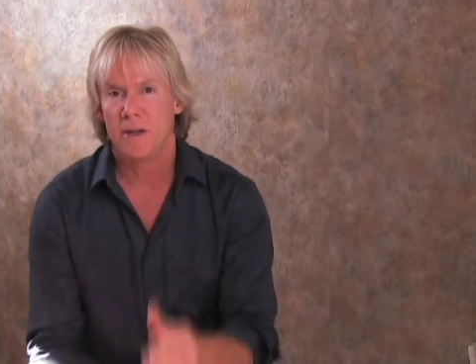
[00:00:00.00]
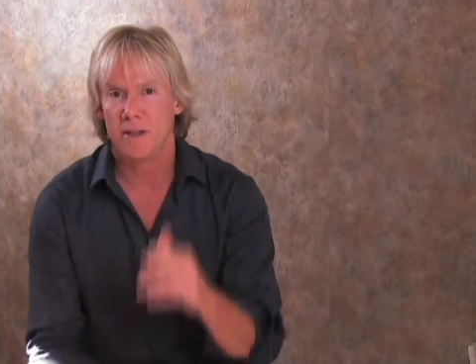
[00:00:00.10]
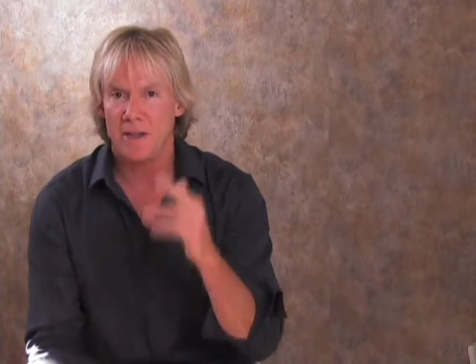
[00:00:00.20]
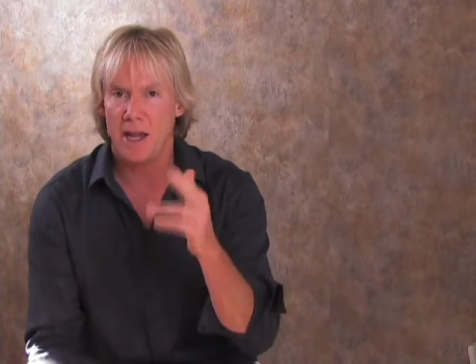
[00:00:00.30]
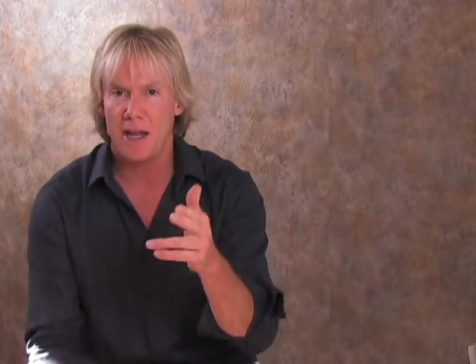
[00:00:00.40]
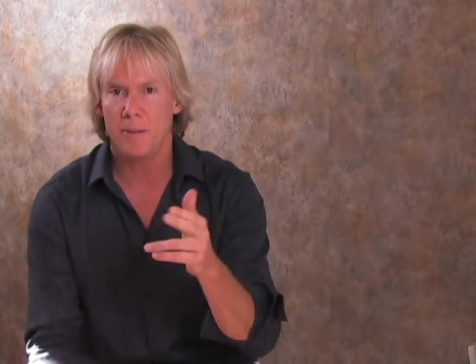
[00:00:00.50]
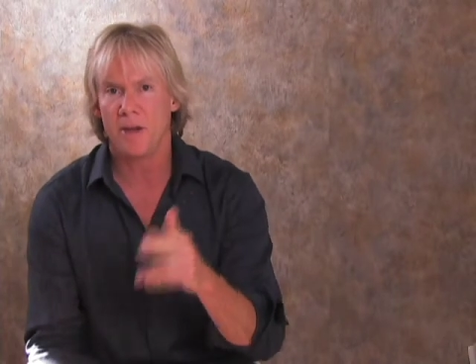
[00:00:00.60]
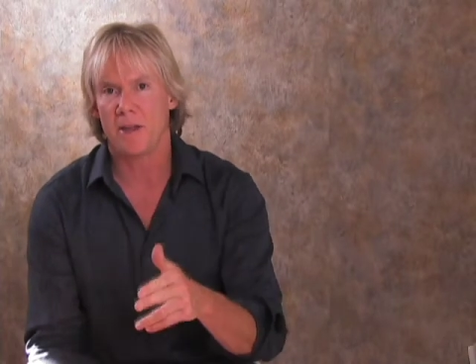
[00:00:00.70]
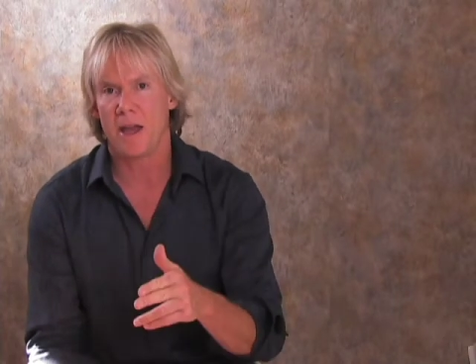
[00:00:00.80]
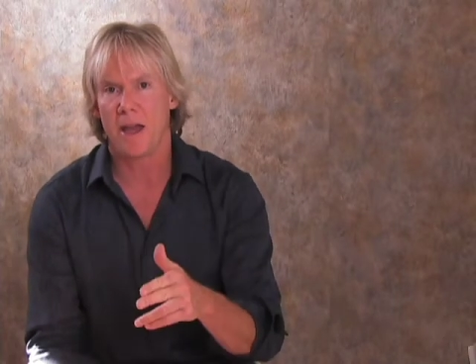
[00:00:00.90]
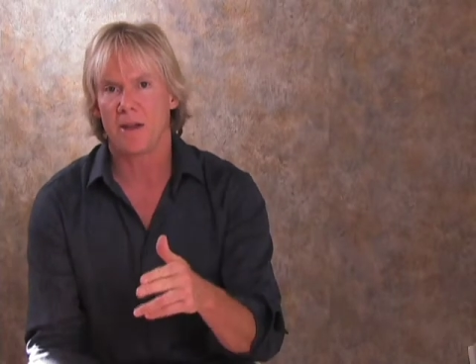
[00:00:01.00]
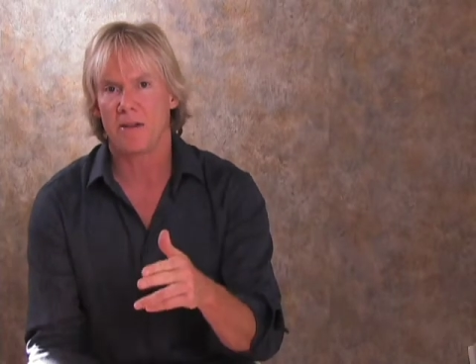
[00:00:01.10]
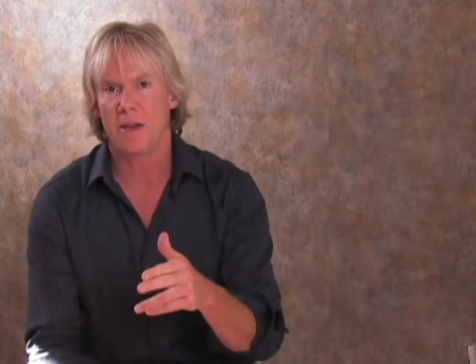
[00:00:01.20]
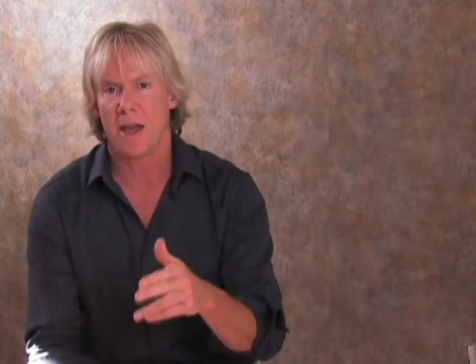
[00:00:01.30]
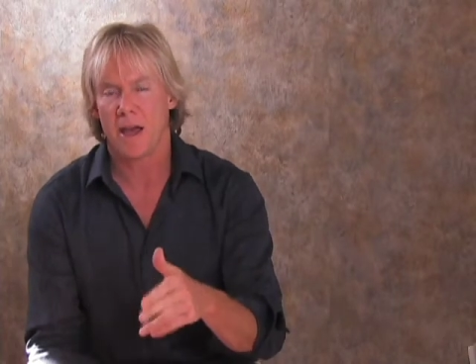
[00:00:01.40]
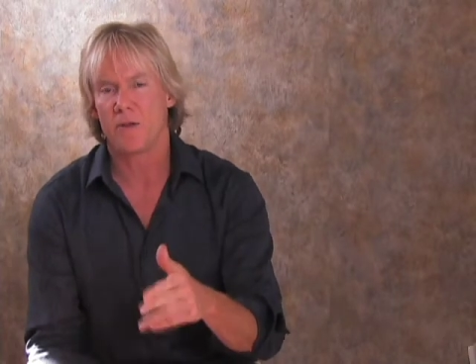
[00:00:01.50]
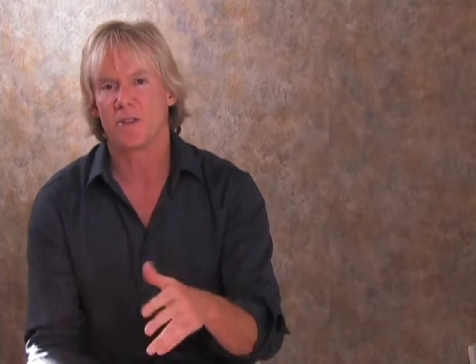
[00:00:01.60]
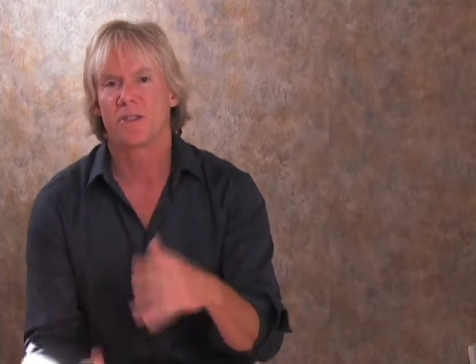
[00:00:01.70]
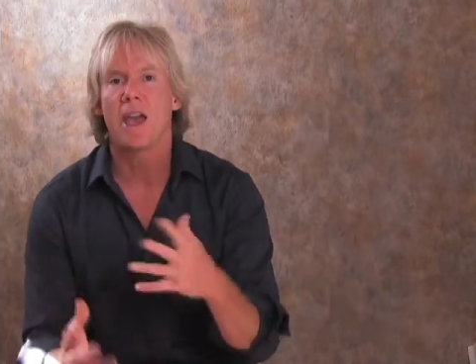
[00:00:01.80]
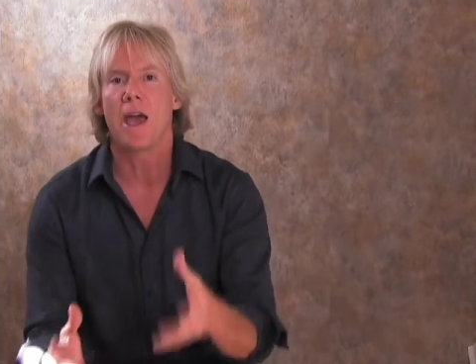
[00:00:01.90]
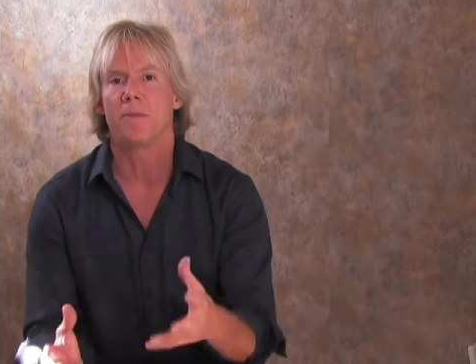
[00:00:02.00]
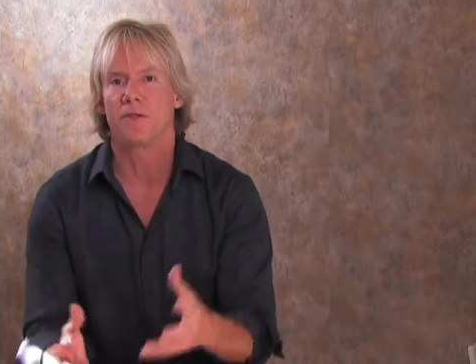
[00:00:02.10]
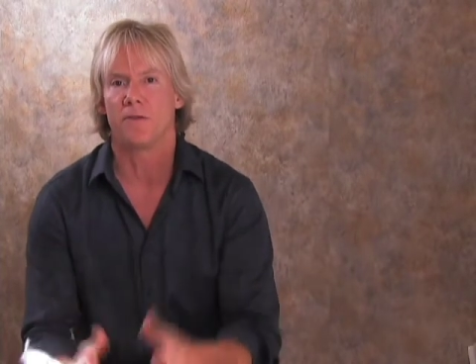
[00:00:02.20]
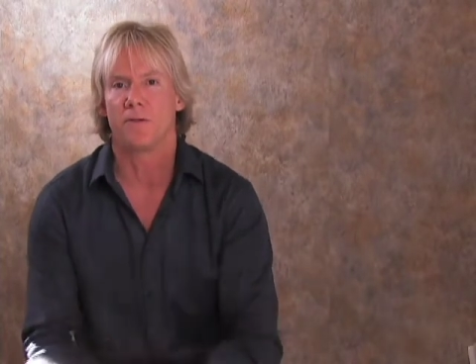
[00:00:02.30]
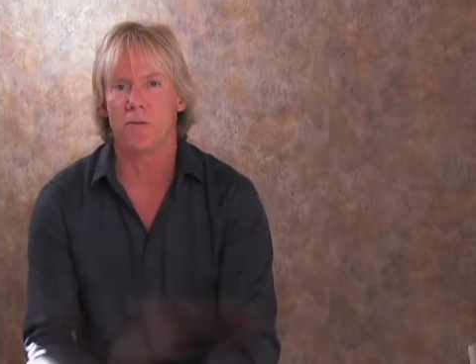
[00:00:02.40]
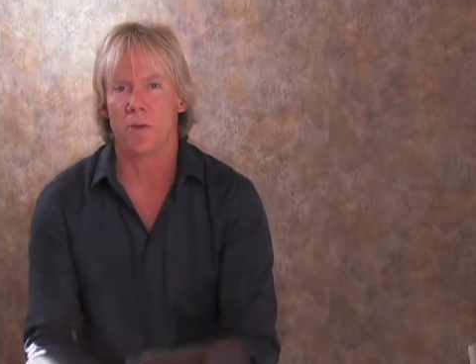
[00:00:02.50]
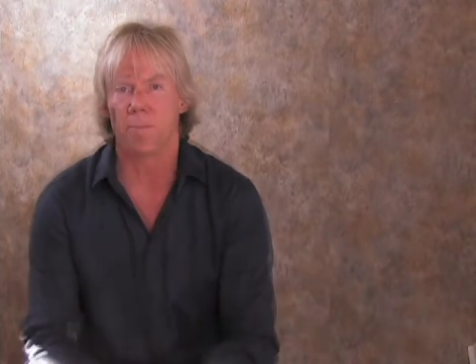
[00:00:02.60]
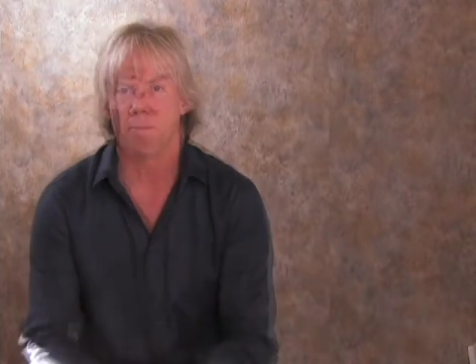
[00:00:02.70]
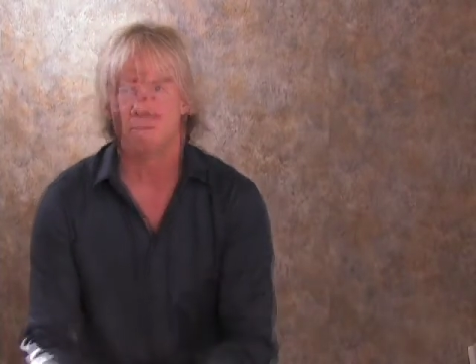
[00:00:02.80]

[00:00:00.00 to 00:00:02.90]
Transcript: name, and ad address capture form.